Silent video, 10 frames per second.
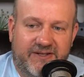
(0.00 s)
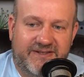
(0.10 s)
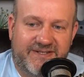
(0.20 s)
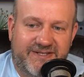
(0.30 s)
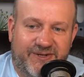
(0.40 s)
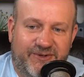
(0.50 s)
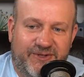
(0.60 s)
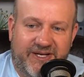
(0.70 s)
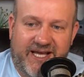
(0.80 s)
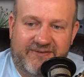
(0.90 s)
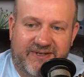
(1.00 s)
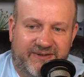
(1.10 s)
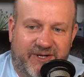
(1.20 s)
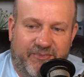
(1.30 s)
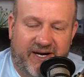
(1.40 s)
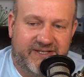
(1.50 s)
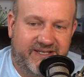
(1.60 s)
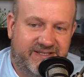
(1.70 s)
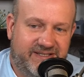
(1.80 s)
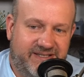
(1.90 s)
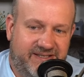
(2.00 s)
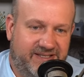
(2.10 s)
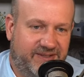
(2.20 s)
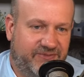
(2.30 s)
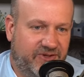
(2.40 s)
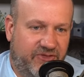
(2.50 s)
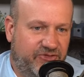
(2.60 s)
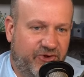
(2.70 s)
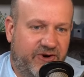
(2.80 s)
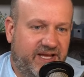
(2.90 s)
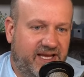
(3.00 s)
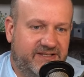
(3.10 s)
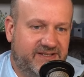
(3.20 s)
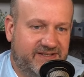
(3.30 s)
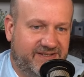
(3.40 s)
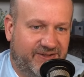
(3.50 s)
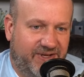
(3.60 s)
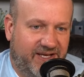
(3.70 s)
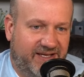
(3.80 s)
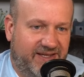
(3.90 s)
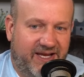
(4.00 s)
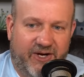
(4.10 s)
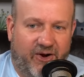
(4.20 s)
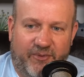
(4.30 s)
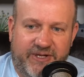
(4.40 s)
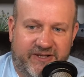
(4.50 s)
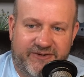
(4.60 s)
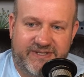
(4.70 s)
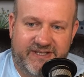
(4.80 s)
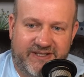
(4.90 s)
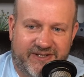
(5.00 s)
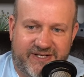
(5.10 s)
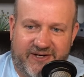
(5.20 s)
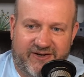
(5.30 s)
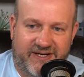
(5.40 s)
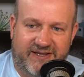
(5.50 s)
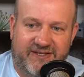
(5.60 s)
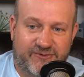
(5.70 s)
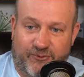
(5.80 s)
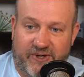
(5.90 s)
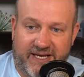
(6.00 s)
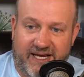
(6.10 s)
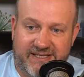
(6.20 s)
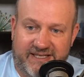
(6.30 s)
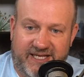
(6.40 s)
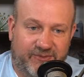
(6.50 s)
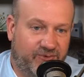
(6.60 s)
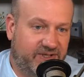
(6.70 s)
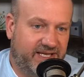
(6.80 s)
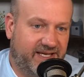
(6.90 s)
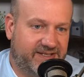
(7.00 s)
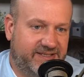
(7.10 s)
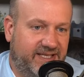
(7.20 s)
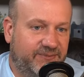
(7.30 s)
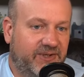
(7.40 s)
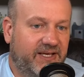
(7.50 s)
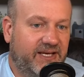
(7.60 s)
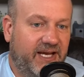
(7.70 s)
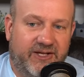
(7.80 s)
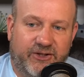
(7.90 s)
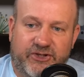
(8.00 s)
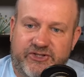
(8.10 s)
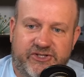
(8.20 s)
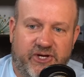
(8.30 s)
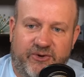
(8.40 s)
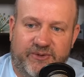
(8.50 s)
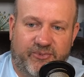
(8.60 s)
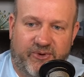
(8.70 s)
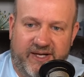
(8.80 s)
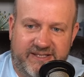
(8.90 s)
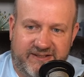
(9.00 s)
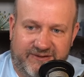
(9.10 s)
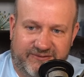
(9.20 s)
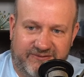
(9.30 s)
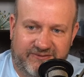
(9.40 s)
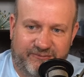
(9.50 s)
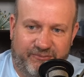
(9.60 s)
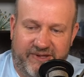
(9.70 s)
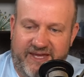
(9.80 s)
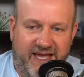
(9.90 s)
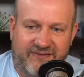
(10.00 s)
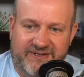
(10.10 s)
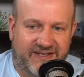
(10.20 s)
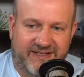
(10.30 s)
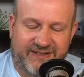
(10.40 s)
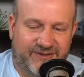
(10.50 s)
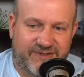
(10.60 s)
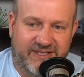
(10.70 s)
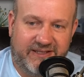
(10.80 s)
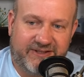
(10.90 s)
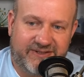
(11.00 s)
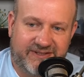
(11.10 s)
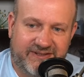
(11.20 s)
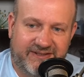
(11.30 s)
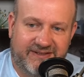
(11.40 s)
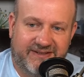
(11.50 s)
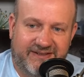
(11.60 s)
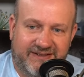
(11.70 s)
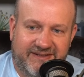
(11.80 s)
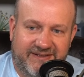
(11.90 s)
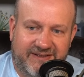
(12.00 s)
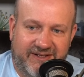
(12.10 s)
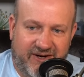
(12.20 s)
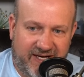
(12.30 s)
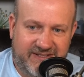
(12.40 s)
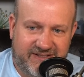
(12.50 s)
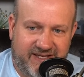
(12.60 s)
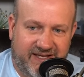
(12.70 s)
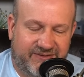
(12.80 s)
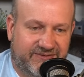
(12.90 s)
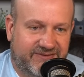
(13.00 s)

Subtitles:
So you could have a buyer's agency team with 30 agents, okay? And they could all be closing deals underneath this one guy's name or one gal's name. And it looks so impressive, but they haven't done any of those deals. Their agents have.